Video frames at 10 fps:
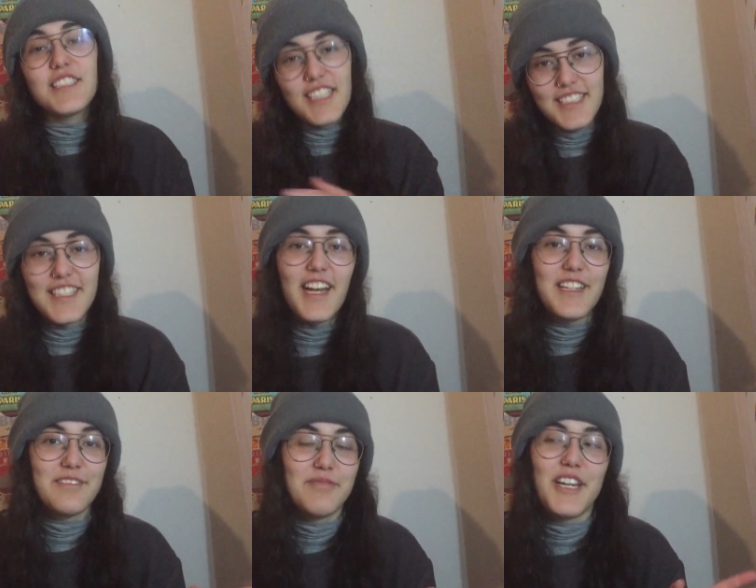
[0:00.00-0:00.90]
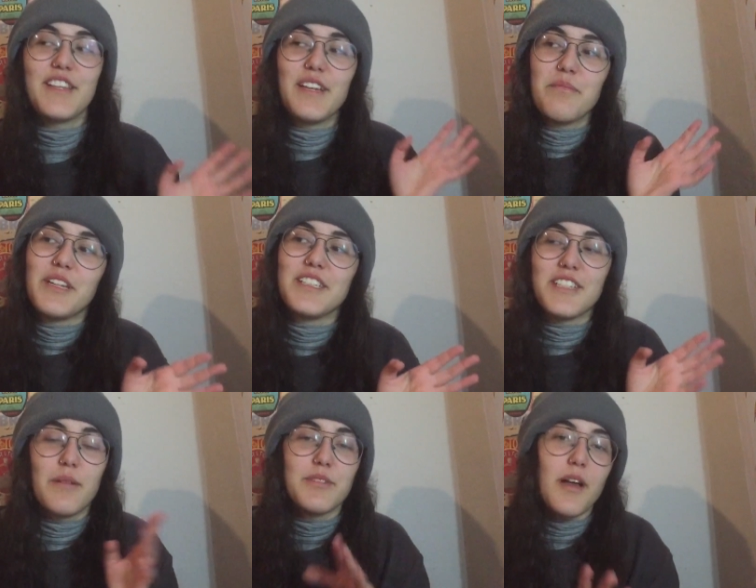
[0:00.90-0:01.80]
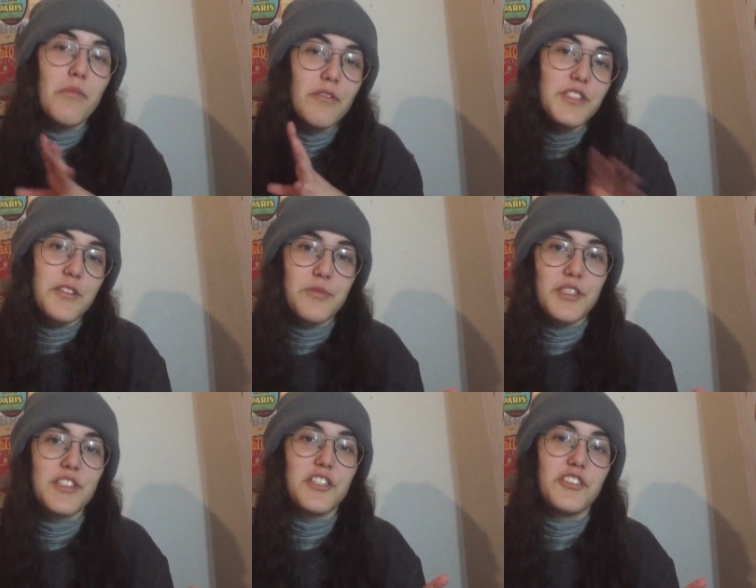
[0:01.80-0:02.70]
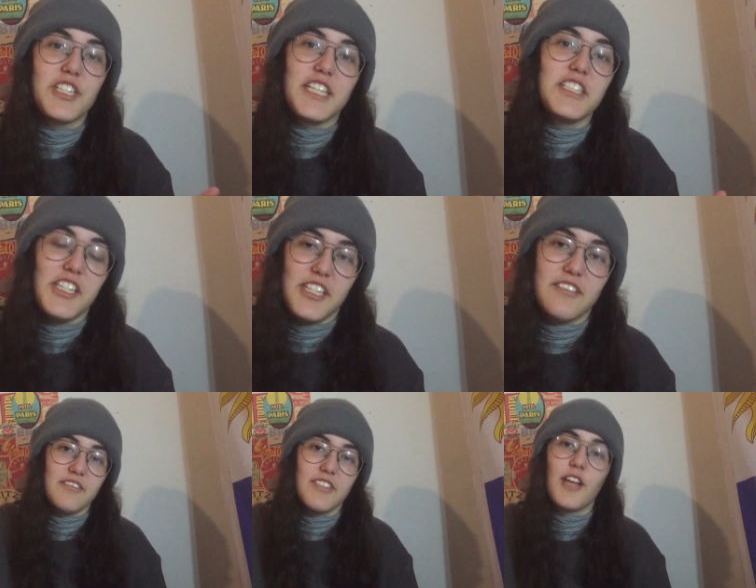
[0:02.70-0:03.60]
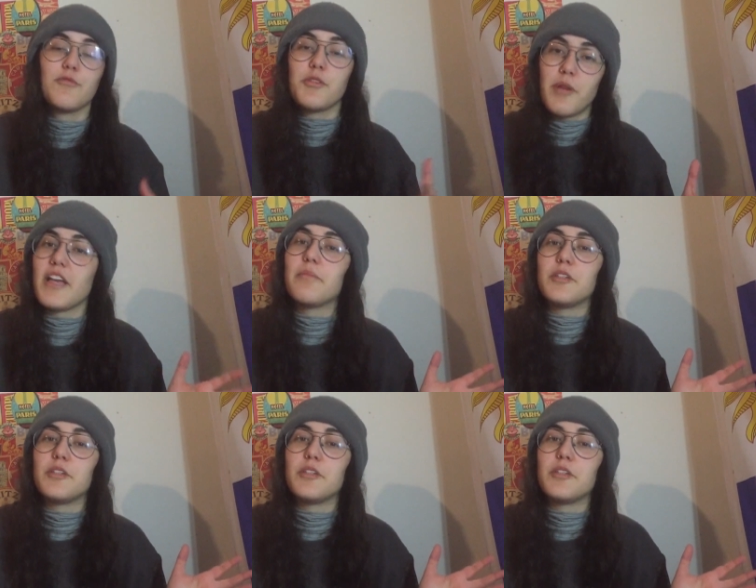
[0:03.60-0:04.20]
As I said, I think many times, I'm obsessed with Station 19 and with Maya